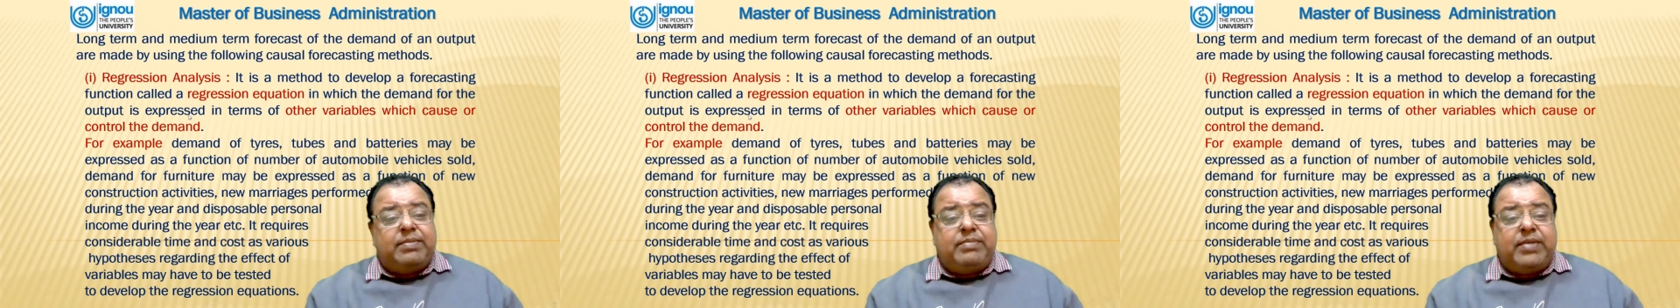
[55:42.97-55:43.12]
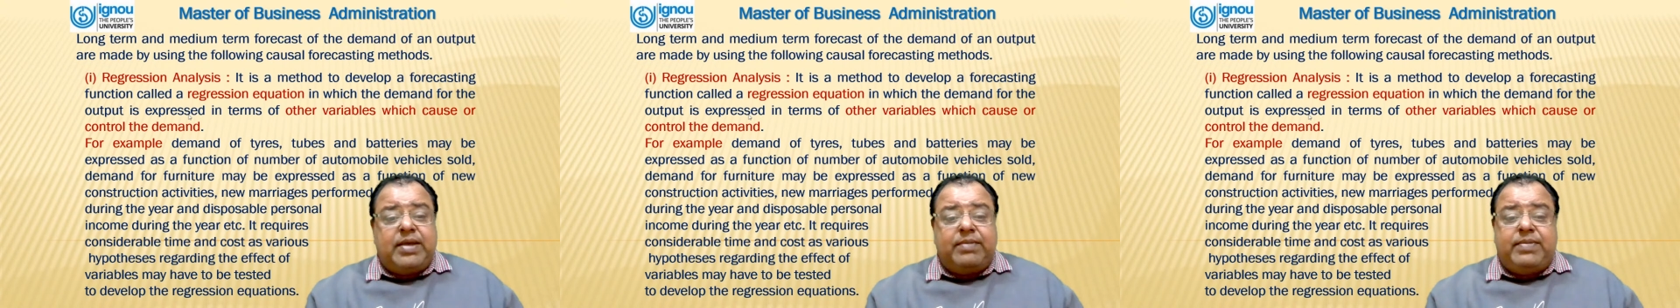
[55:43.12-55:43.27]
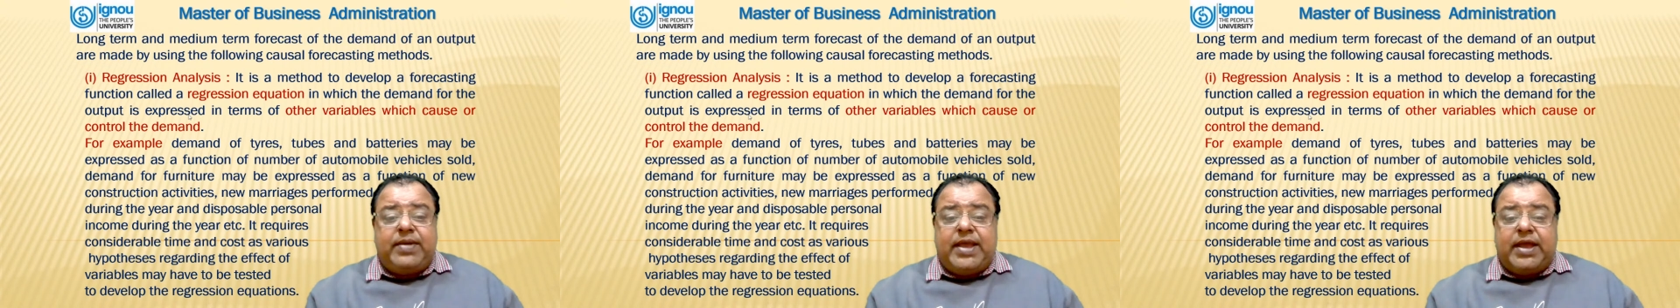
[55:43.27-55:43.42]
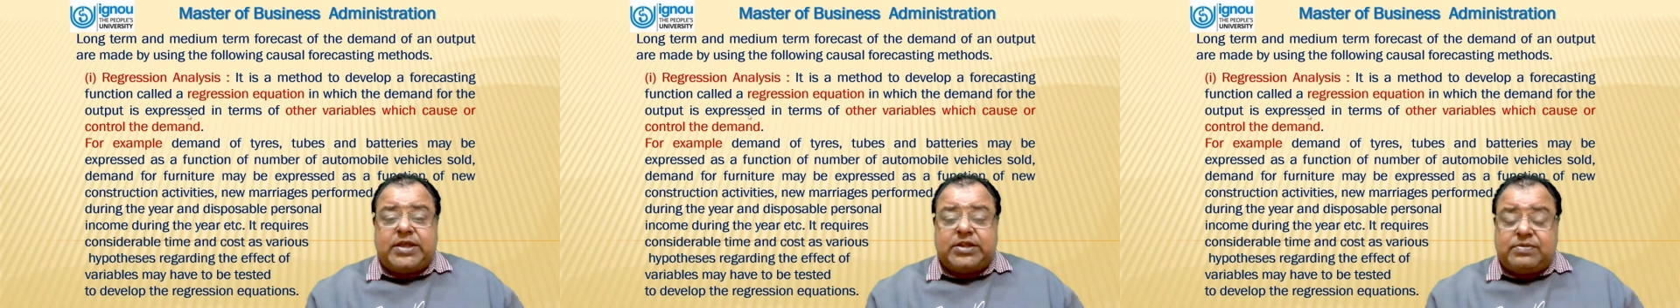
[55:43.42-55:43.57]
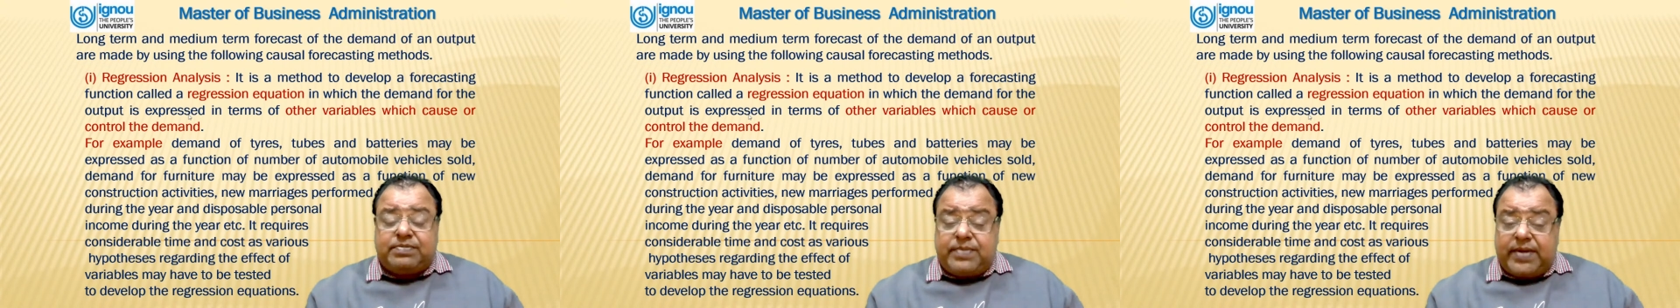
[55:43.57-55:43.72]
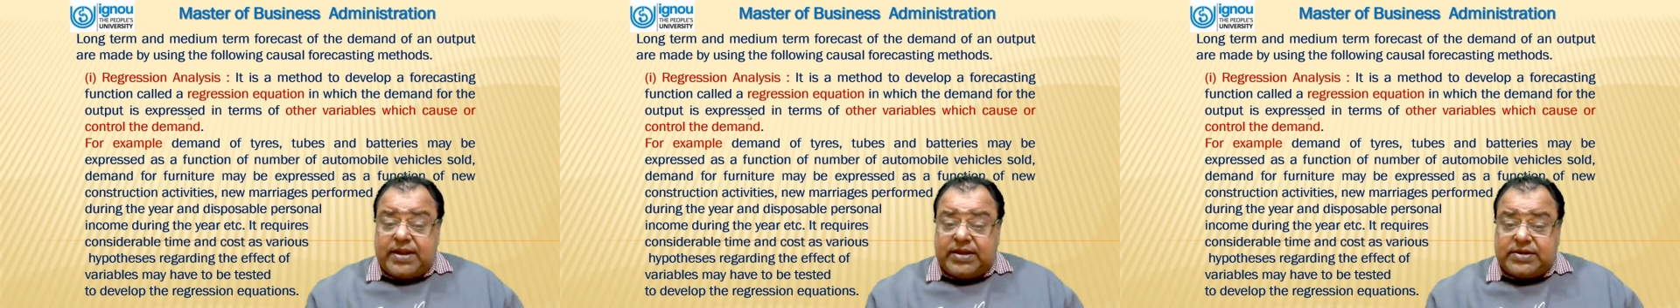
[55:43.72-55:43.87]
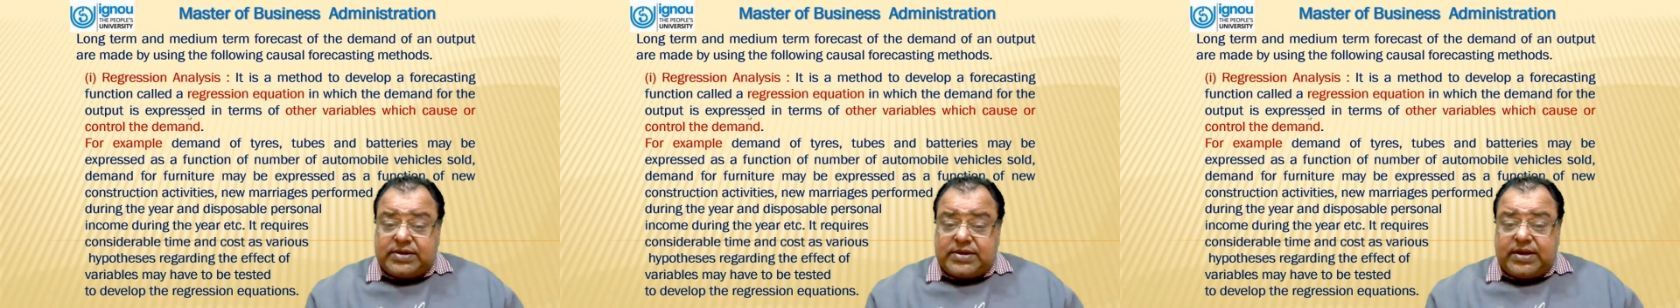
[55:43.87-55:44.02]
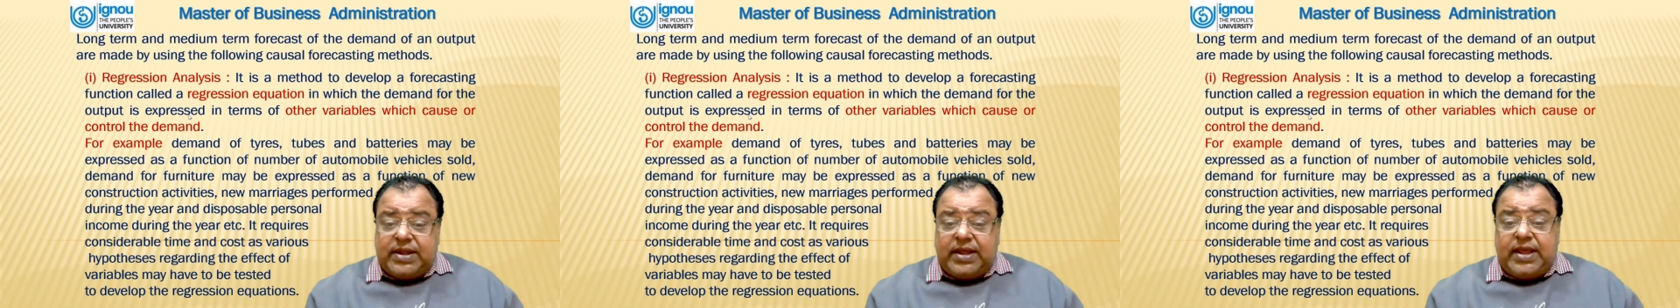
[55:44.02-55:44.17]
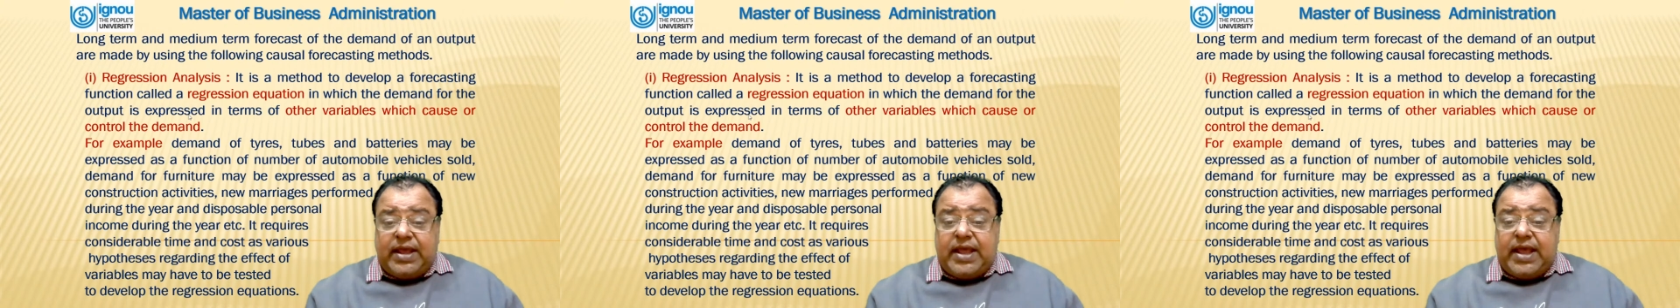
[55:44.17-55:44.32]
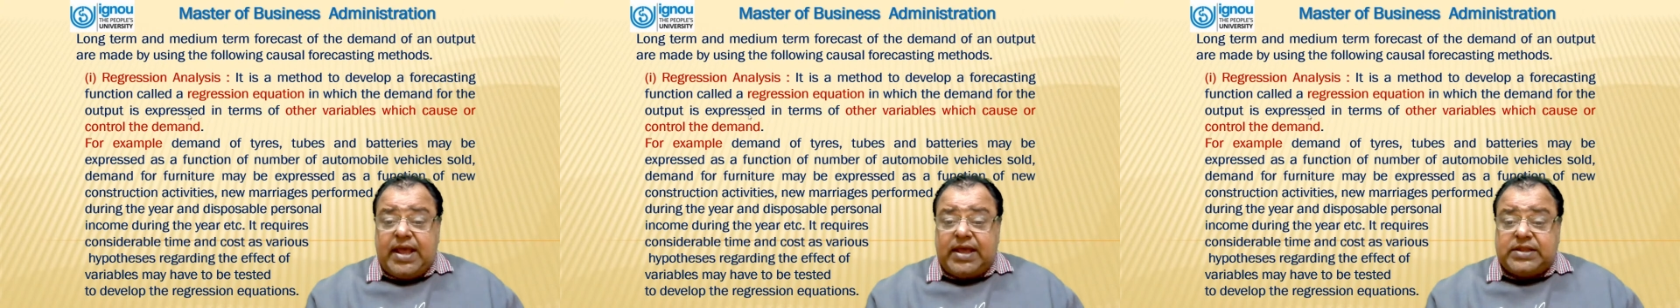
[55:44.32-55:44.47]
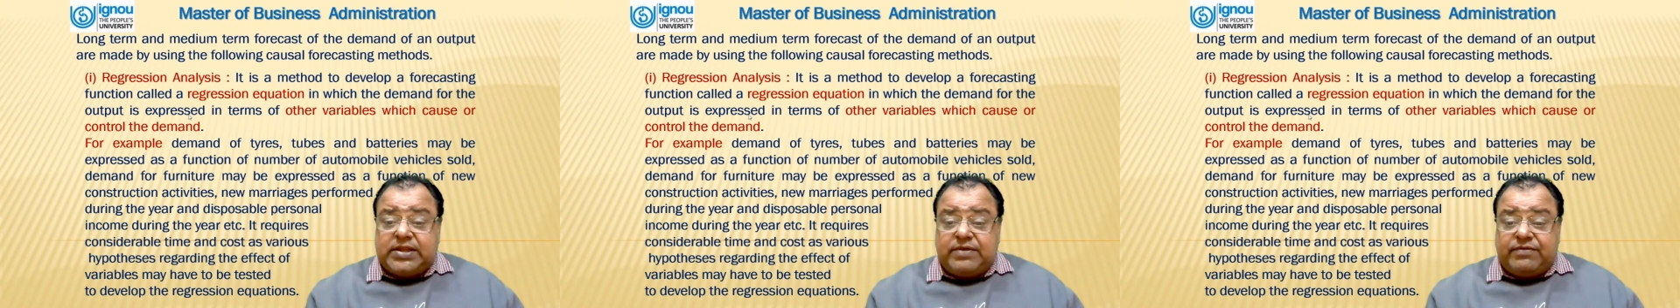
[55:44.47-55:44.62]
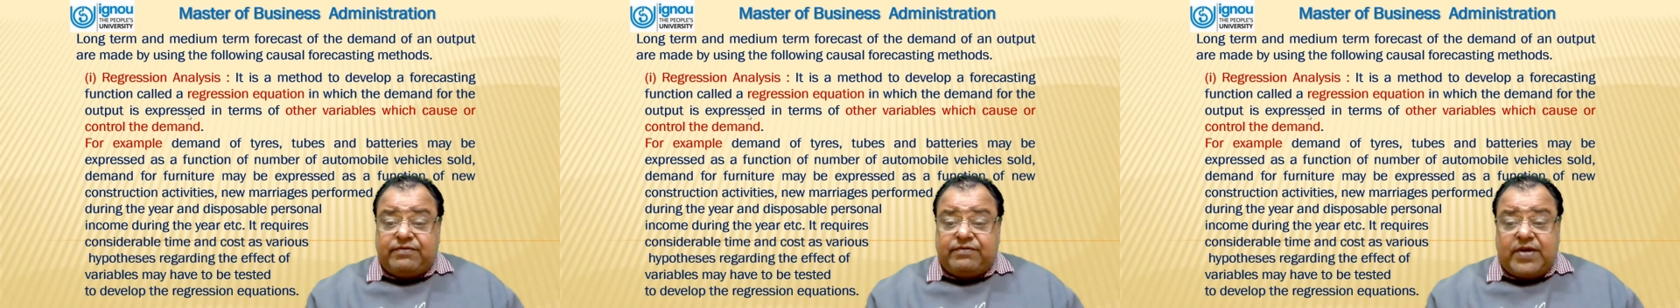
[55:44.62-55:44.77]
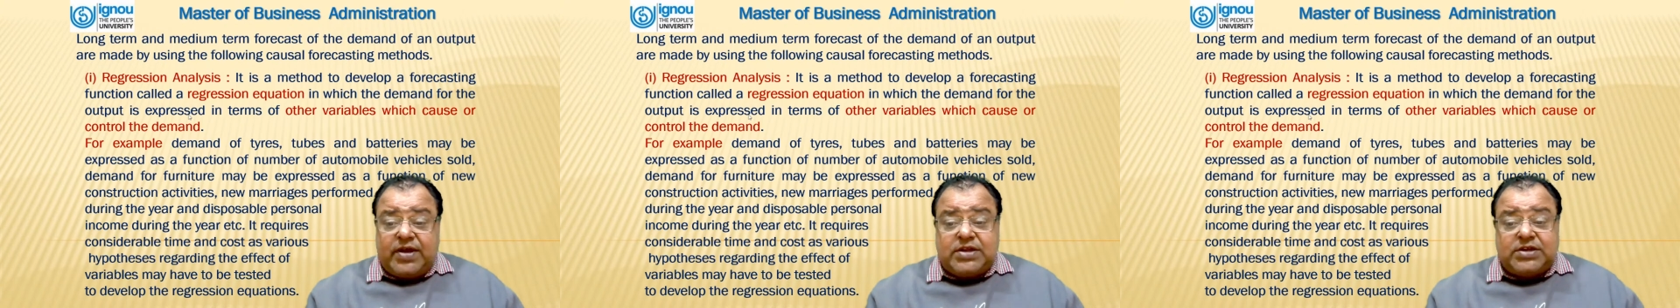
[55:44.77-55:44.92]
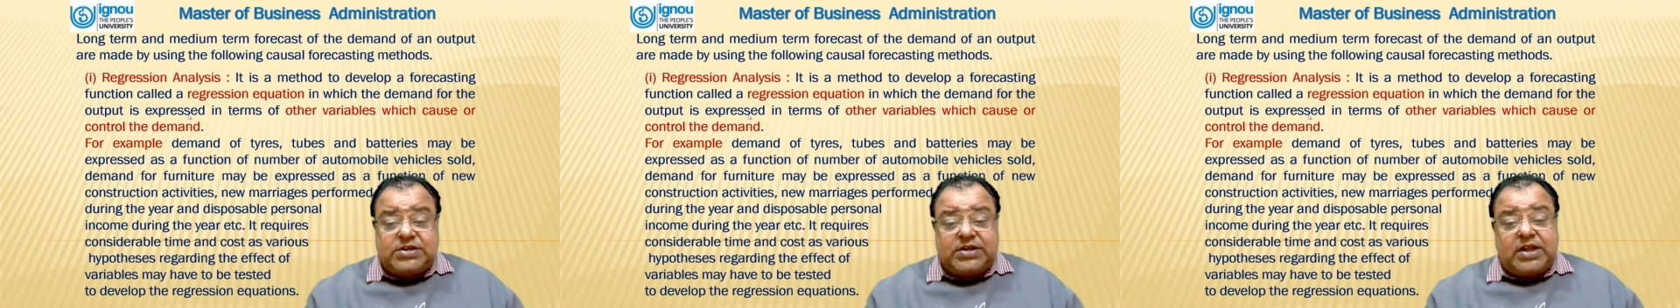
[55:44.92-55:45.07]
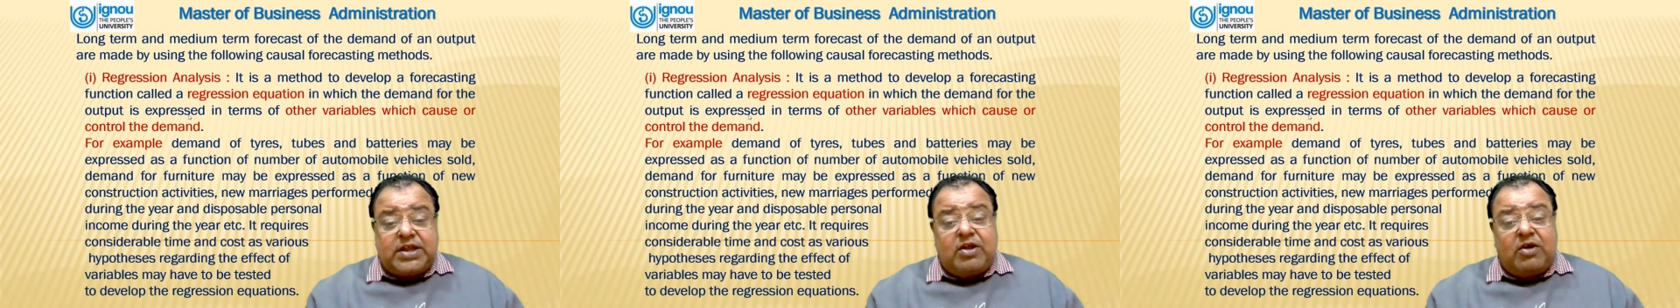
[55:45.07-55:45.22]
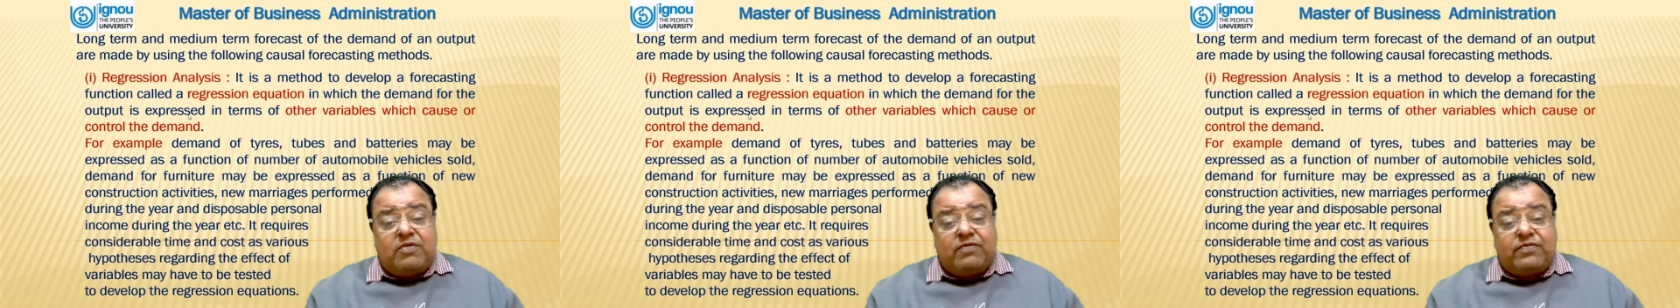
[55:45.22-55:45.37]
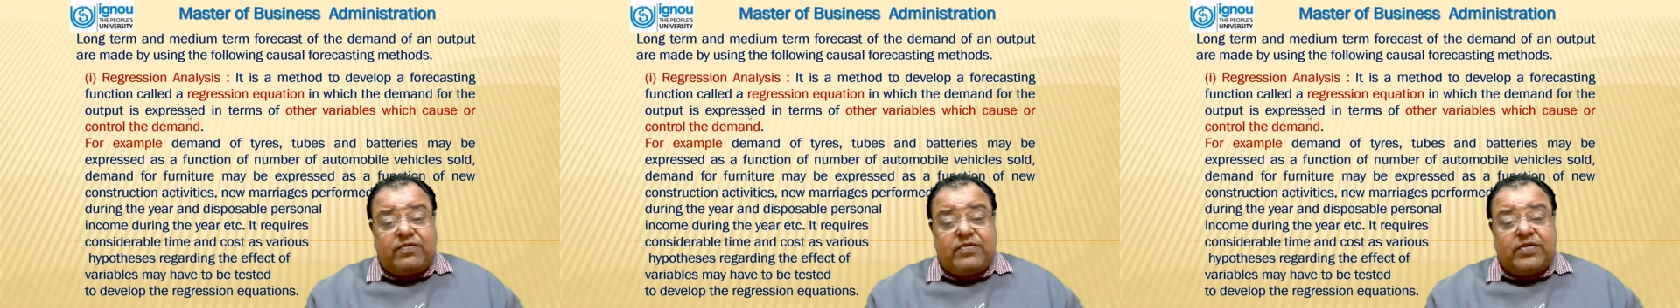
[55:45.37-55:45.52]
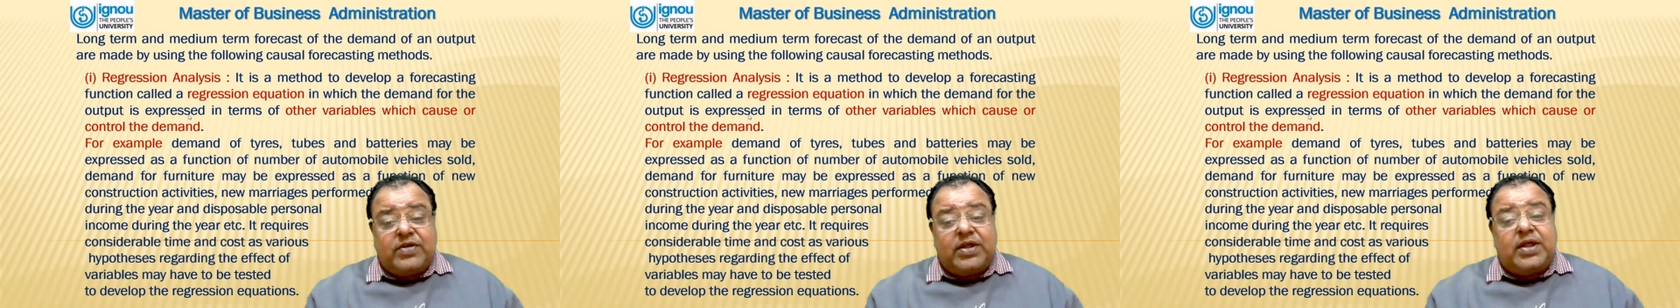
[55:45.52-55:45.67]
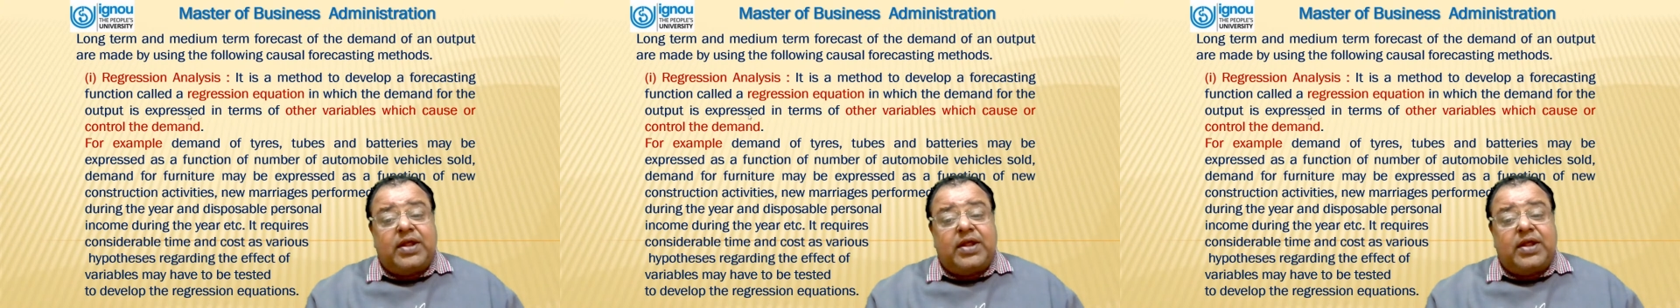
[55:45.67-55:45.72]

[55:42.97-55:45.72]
may be expressed as a function of